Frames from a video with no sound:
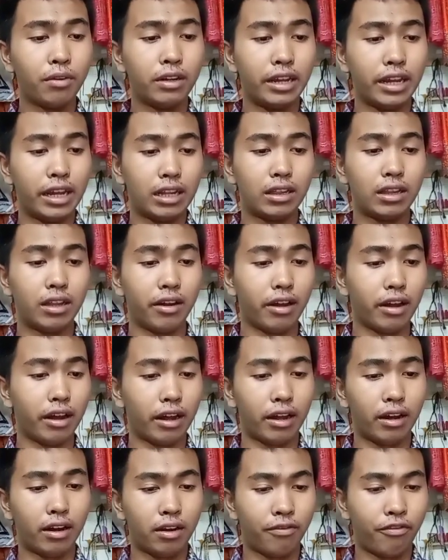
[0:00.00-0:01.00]
need the
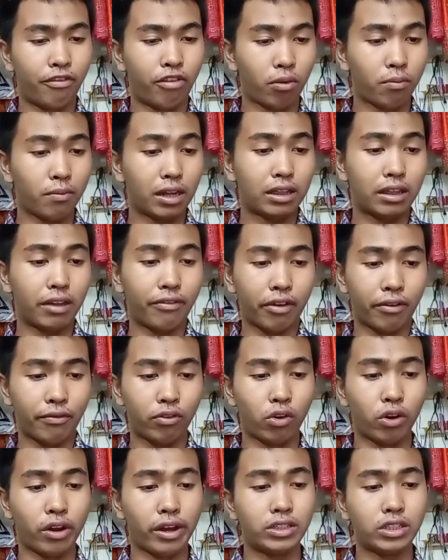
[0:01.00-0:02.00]
formative
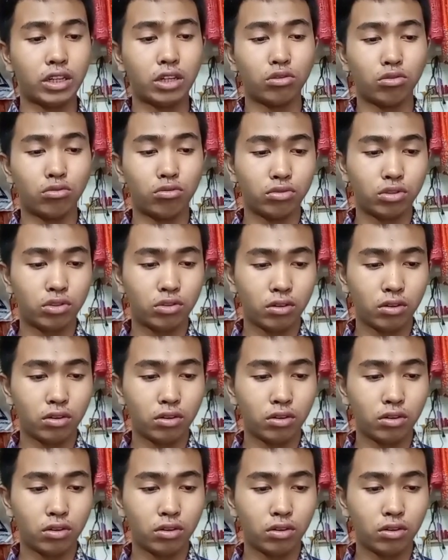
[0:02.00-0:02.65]
evaluation to